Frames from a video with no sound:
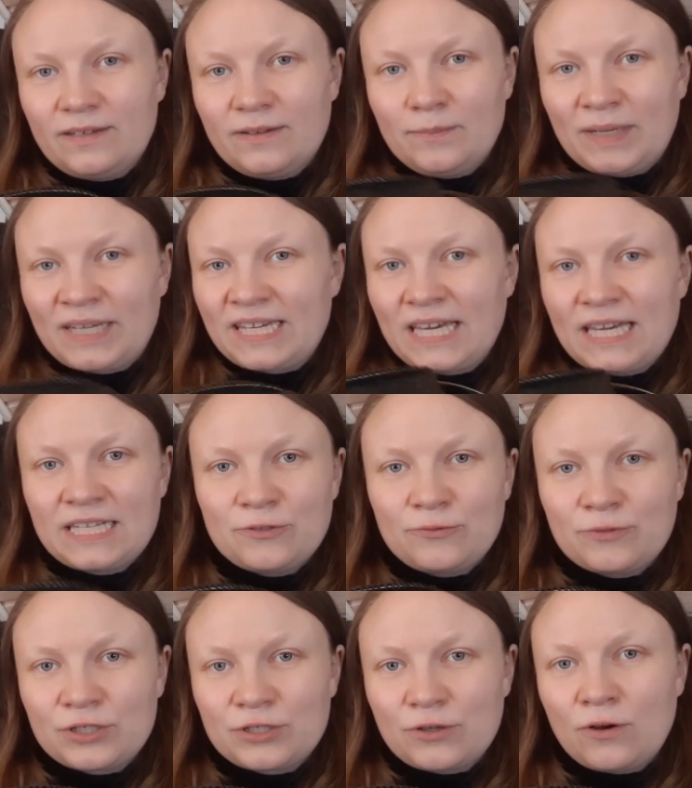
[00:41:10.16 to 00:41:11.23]
my gauge
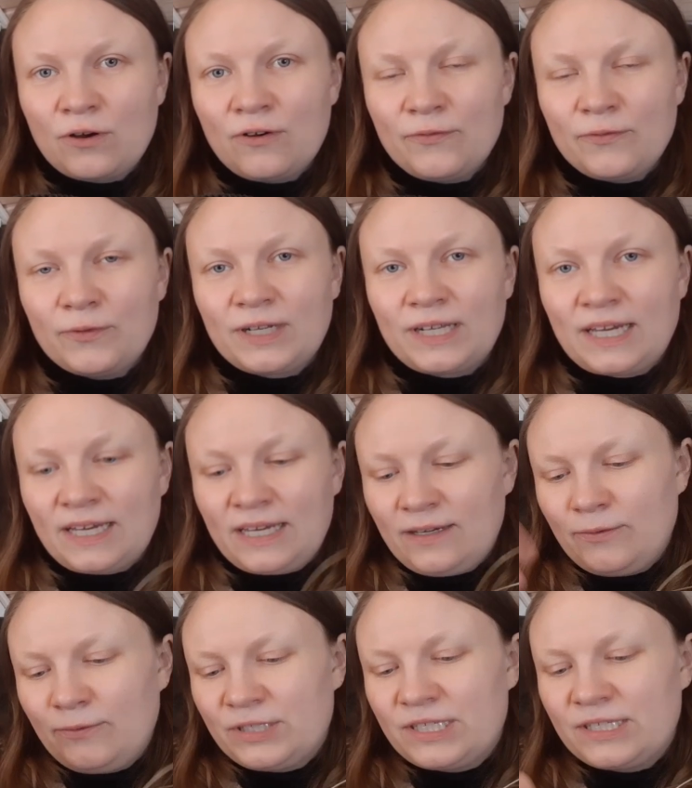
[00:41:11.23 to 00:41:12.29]
was off when I
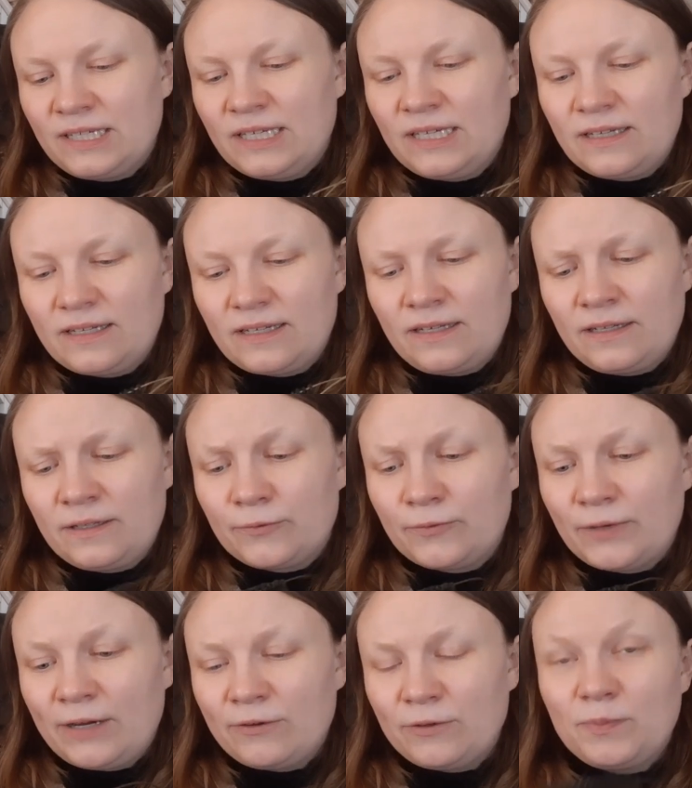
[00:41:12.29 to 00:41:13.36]
was knitting it in the
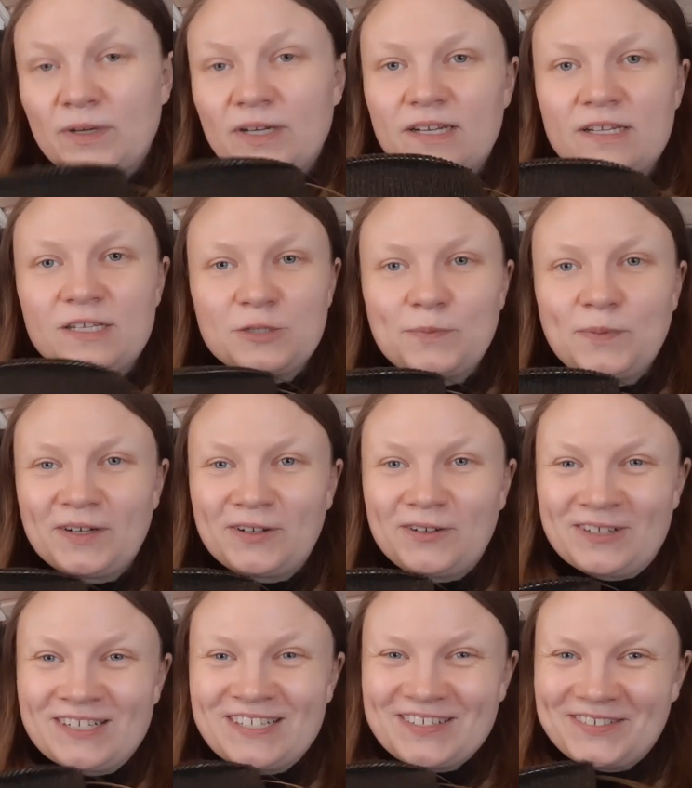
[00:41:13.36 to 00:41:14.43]
round, but it is spot
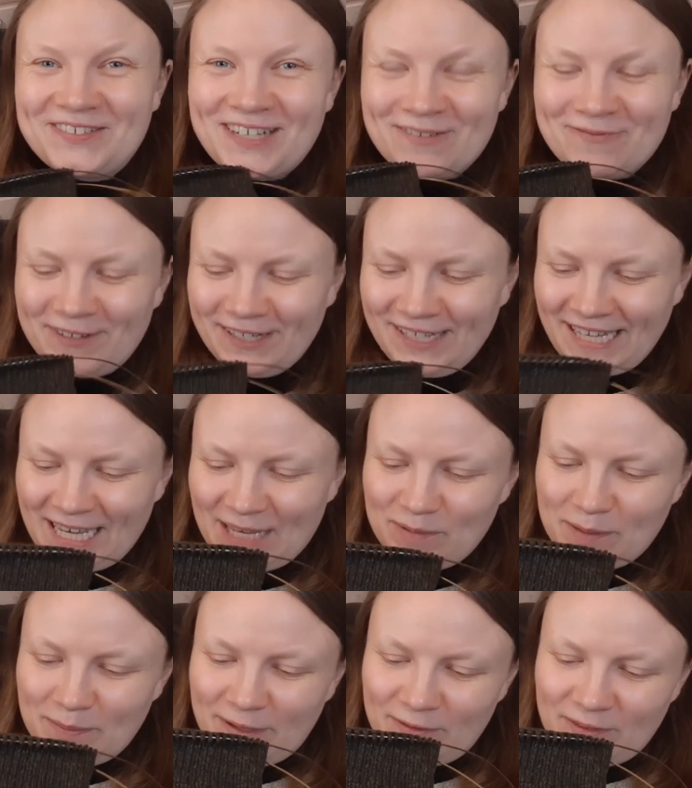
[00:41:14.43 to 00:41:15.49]
on, so I'm really happy
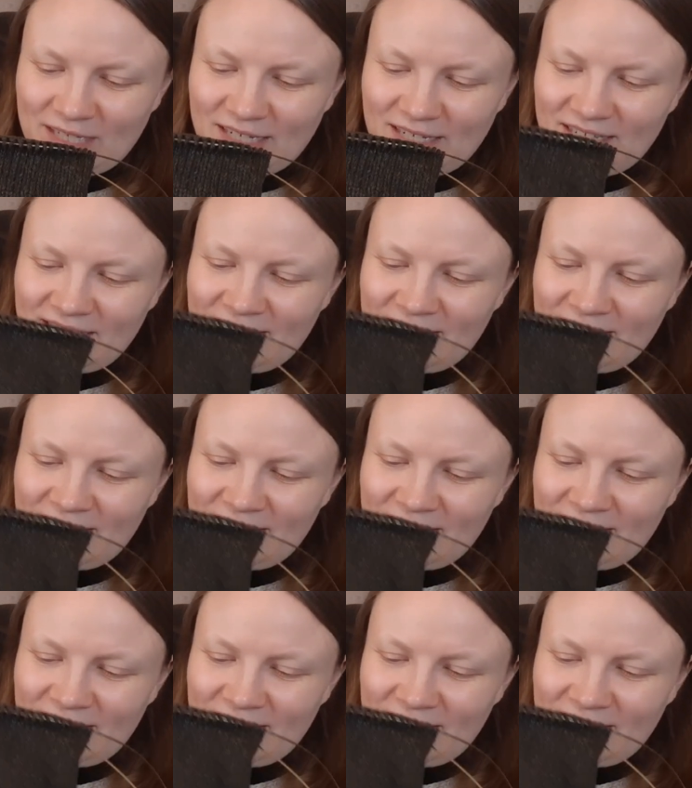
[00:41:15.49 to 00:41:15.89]
about that.